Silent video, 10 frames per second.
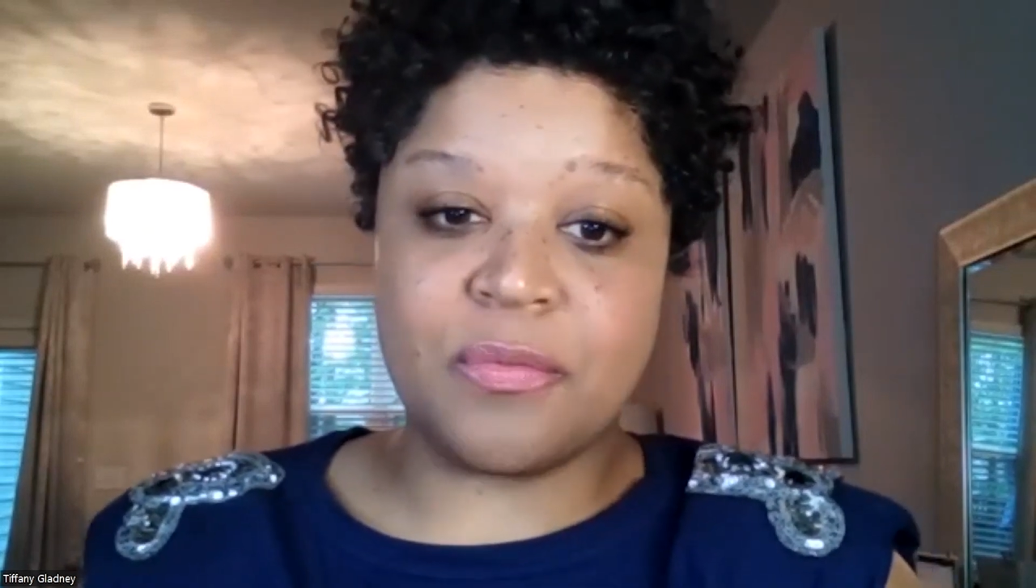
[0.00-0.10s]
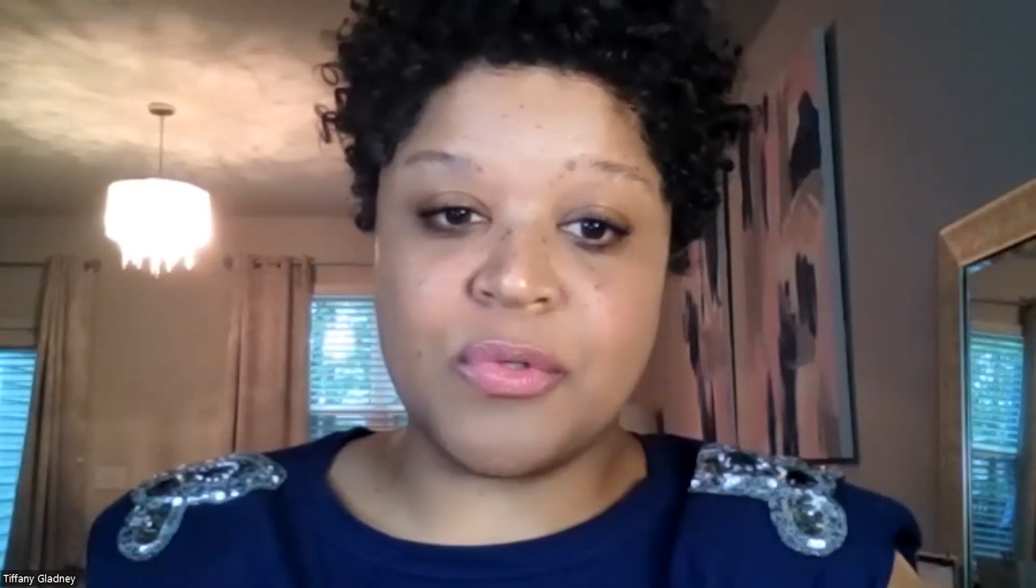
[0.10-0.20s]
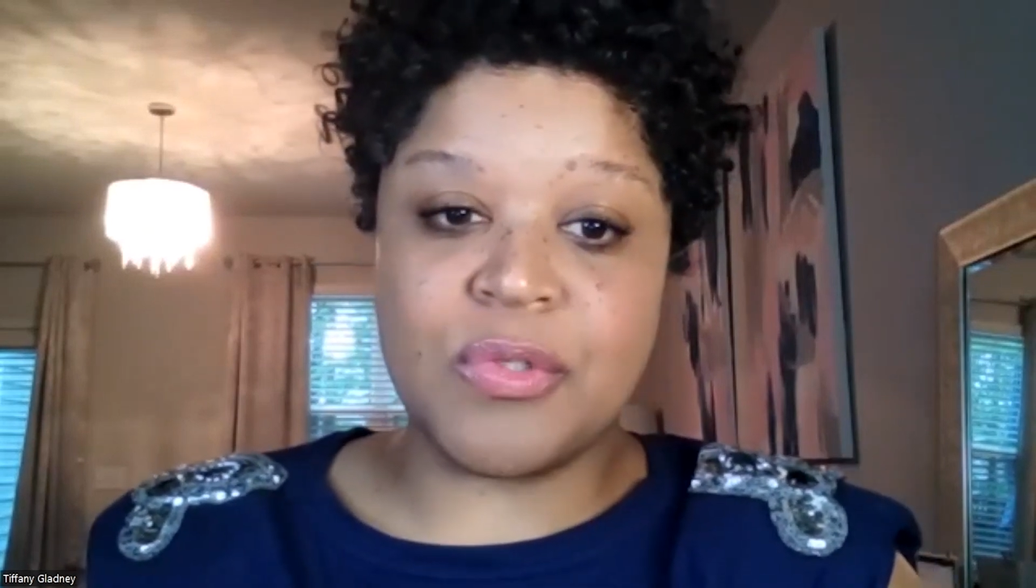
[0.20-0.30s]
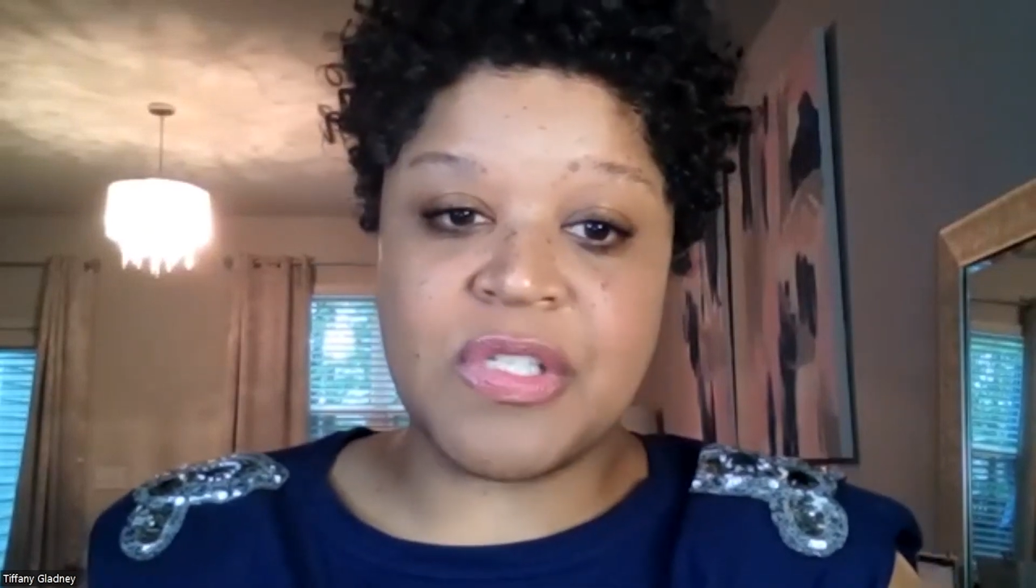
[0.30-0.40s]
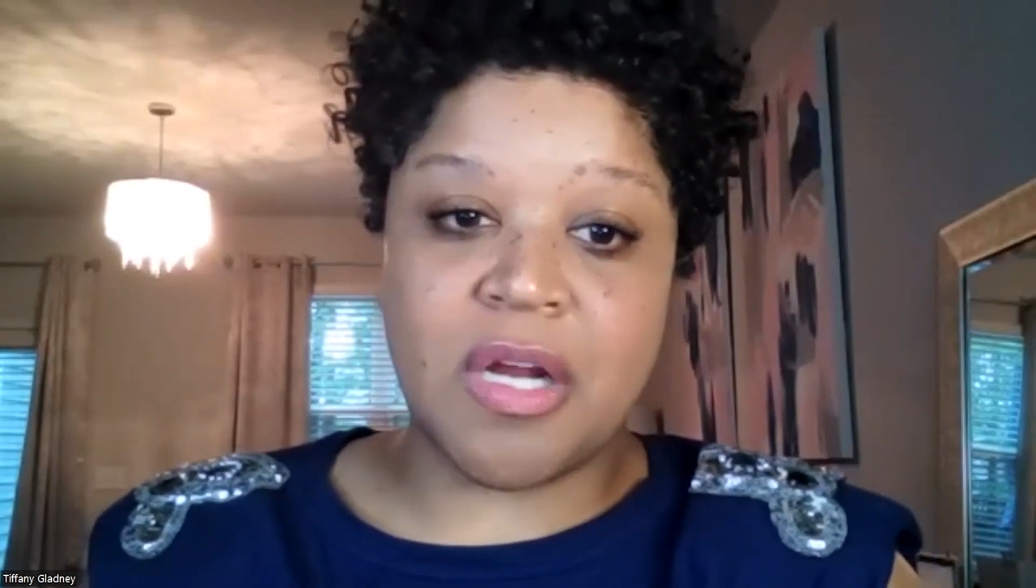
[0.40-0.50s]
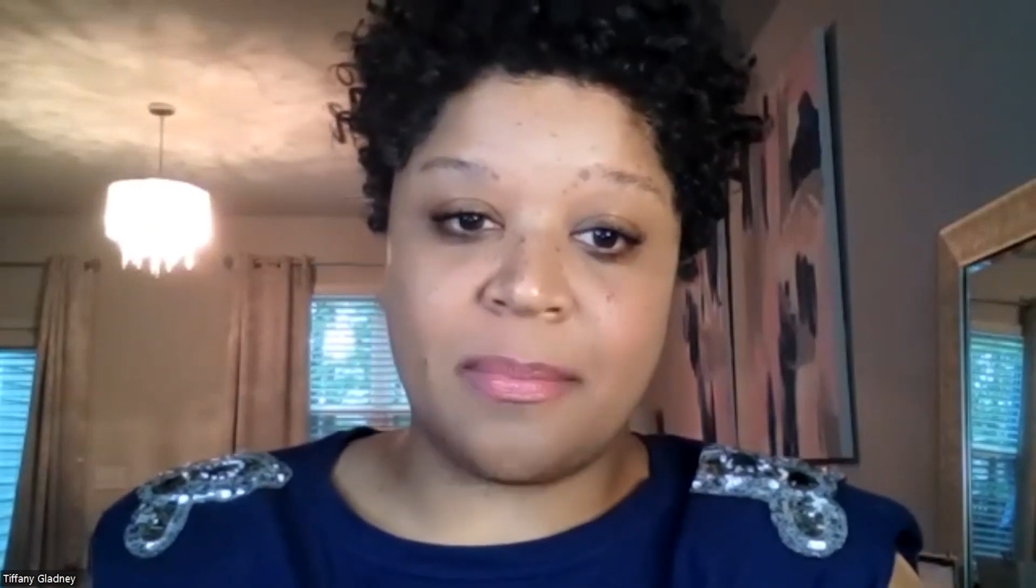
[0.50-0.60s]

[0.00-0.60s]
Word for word: Rules and